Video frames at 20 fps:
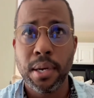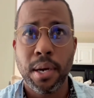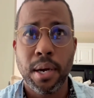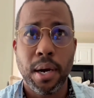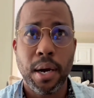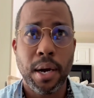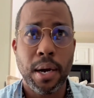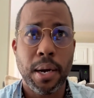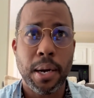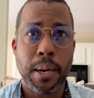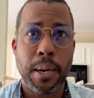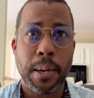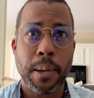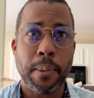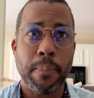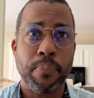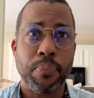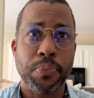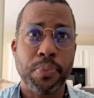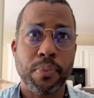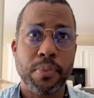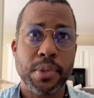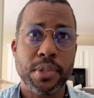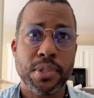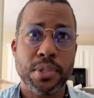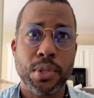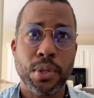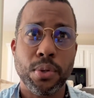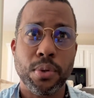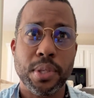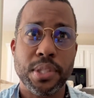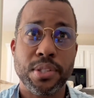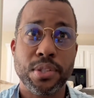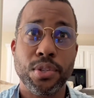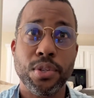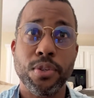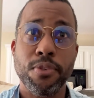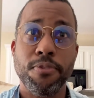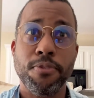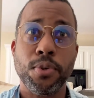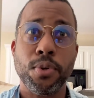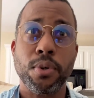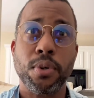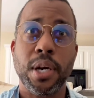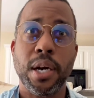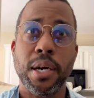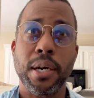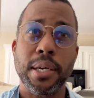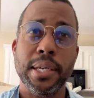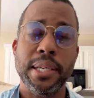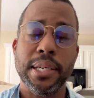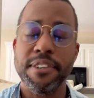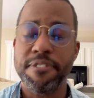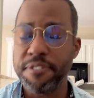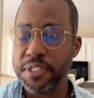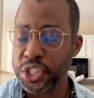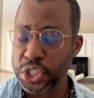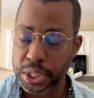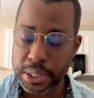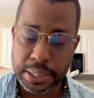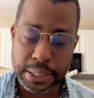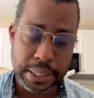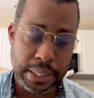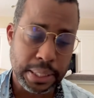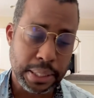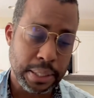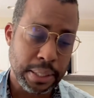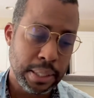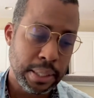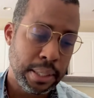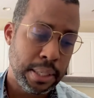So it's good for efficiency